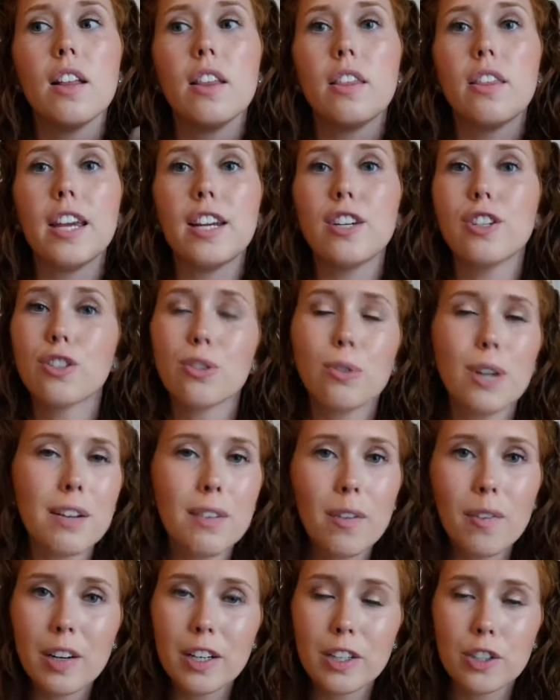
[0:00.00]
they just don't
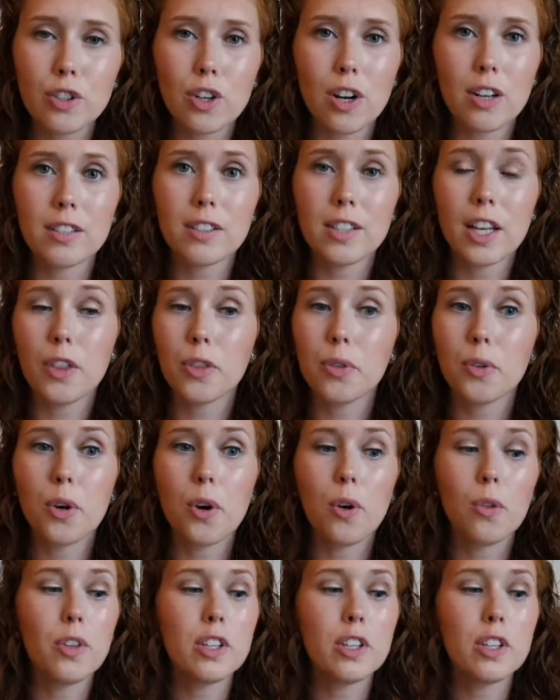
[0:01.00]
have a very strong scent throw.